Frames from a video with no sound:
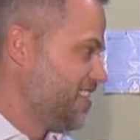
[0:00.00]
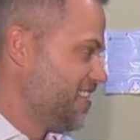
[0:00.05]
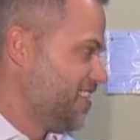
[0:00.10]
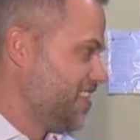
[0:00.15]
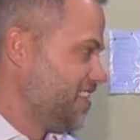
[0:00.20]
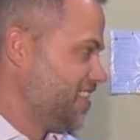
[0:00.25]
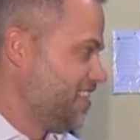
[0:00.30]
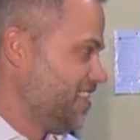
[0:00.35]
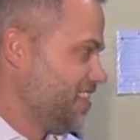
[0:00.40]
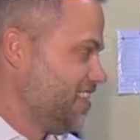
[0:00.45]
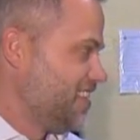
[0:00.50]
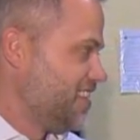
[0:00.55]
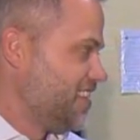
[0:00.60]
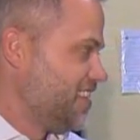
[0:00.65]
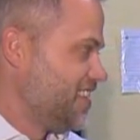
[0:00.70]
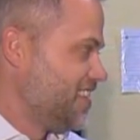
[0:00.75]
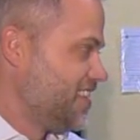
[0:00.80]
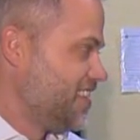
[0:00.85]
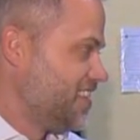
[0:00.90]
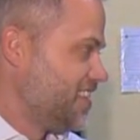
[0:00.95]

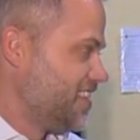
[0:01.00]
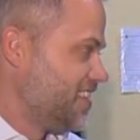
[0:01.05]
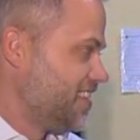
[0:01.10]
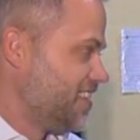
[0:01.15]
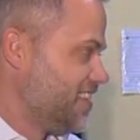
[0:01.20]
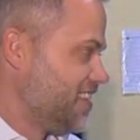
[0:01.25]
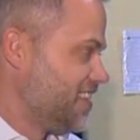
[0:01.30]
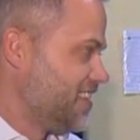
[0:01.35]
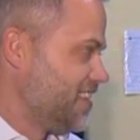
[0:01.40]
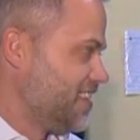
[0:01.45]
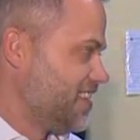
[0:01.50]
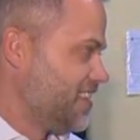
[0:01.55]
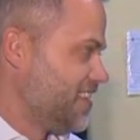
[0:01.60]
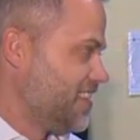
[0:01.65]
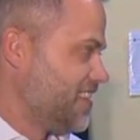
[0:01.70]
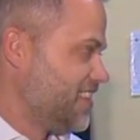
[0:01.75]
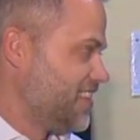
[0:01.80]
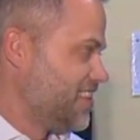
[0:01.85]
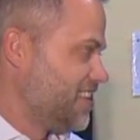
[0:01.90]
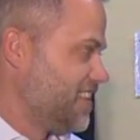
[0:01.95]

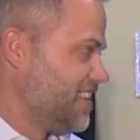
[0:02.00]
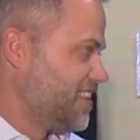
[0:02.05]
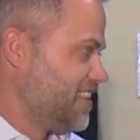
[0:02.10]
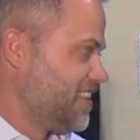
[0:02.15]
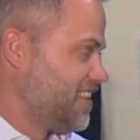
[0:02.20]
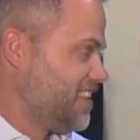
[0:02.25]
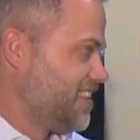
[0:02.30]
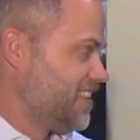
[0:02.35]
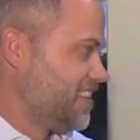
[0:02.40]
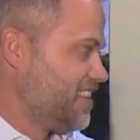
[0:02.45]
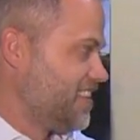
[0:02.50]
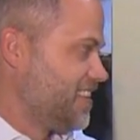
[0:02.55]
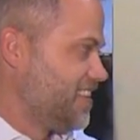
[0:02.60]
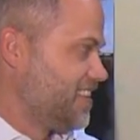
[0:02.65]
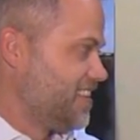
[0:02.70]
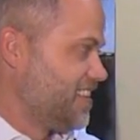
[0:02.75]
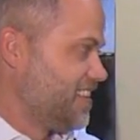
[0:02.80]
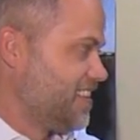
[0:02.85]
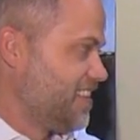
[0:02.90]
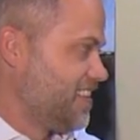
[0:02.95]

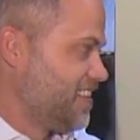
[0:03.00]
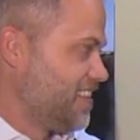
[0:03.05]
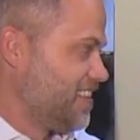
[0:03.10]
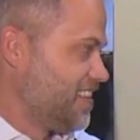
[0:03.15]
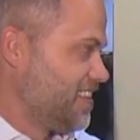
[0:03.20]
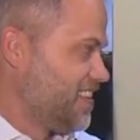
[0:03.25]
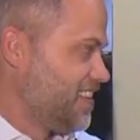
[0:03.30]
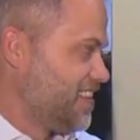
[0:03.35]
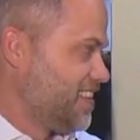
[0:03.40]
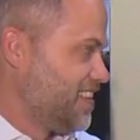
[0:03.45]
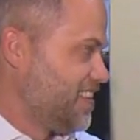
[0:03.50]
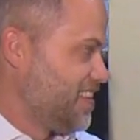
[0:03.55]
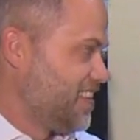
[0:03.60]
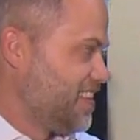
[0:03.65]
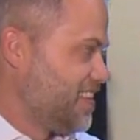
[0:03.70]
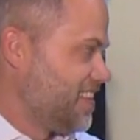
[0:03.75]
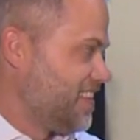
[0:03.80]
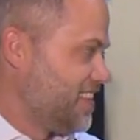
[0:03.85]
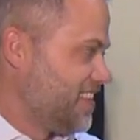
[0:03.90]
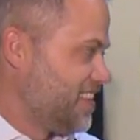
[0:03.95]

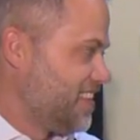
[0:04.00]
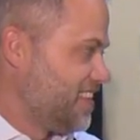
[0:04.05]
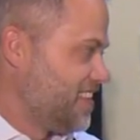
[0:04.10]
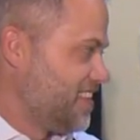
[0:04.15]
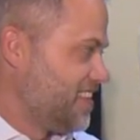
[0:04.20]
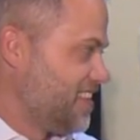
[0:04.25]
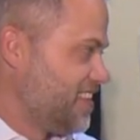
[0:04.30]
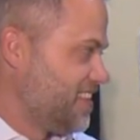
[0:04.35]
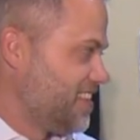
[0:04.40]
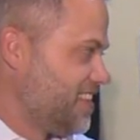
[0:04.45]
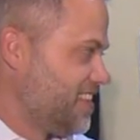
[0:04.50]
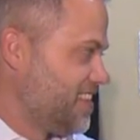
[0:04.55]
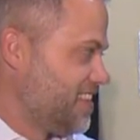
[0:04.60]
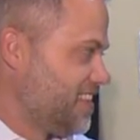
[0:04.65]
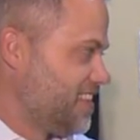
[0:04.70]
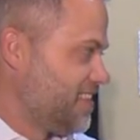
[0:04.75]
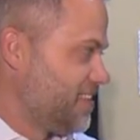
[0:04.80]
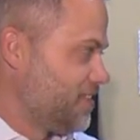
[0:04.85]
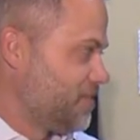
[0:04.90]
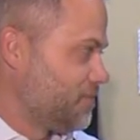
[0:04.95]

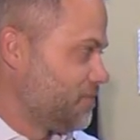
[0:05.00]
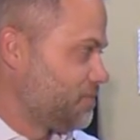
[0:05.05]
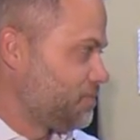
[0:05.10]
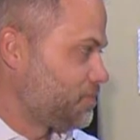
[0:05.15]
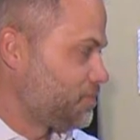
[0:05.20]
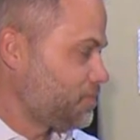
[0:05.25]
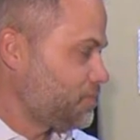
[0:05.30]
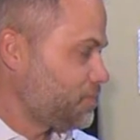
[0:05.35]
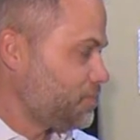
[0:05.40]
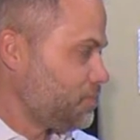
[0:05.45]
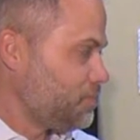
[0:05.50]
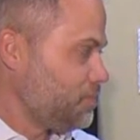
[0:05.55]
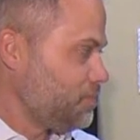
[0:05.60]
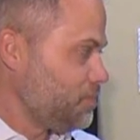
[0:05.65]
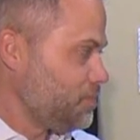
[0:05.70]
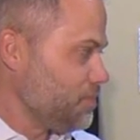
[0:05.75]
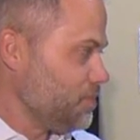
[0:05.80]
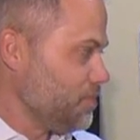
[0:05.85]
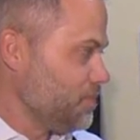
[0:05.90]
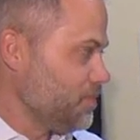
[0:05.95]

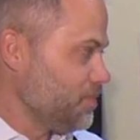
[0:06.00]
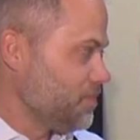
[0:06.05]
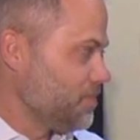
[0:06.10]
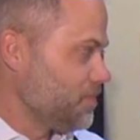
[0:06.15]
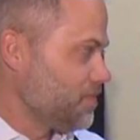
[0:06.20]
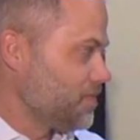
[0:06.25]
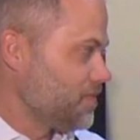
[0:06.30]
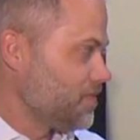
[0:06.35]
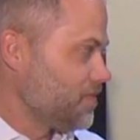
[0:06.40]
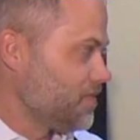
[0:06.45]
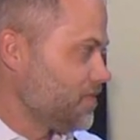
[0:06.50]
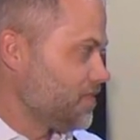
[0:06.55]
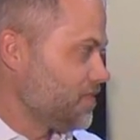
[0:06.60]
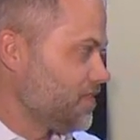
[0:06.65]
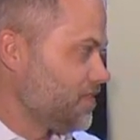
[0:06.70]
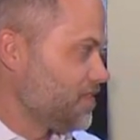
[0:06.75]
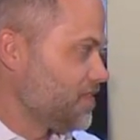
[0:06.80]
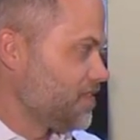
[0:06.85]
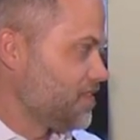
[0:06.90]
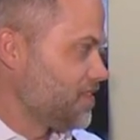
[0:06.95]

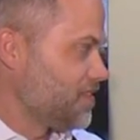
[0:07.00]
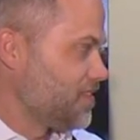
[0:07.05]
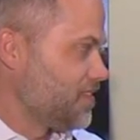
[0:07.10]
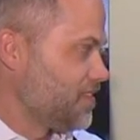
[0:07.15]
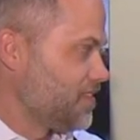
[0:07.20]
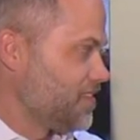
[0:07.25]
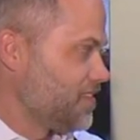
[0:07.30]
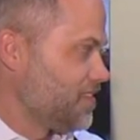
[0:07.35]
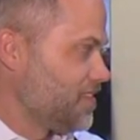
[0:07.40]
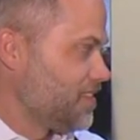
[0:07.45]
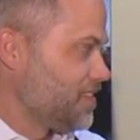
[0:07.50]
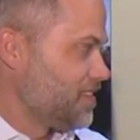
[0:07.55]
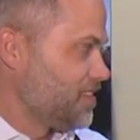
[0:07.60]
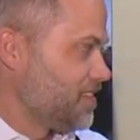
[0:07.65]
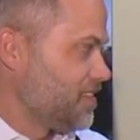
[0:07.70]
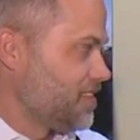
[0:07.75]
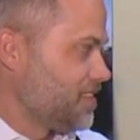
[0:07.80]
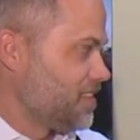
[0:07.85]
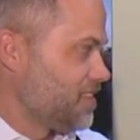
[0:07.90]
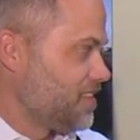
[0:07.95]
This person isn't speaking.